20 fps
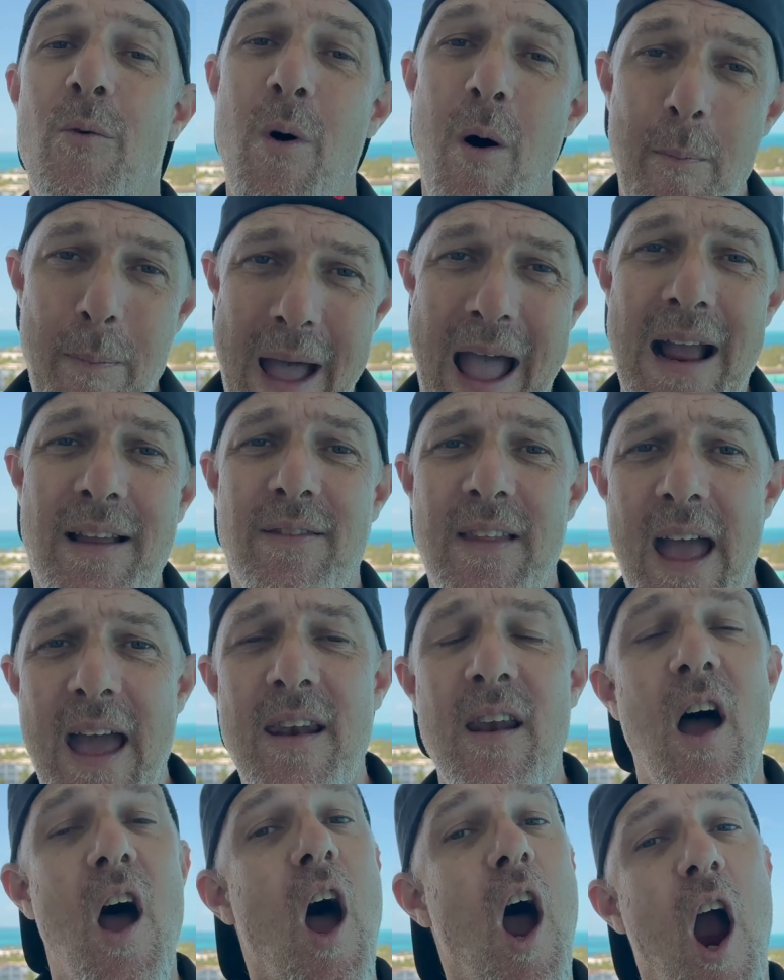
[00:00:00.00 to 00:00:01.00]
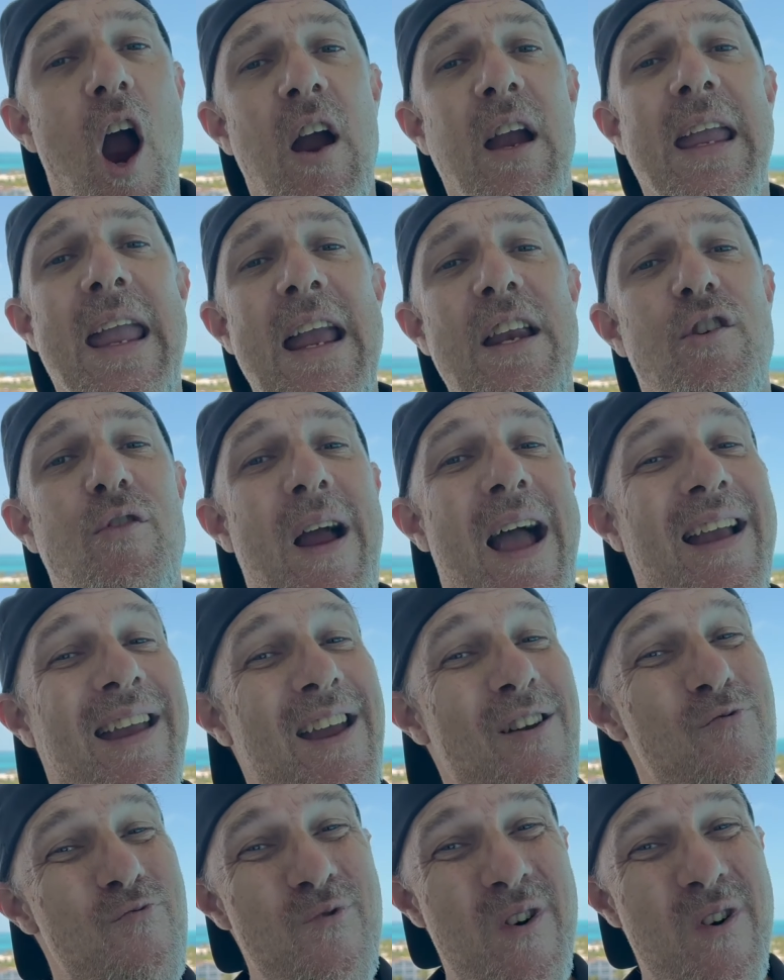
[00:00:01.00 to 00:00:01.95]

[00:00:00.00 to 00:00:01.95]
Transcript: Well, back then, hurricane tracking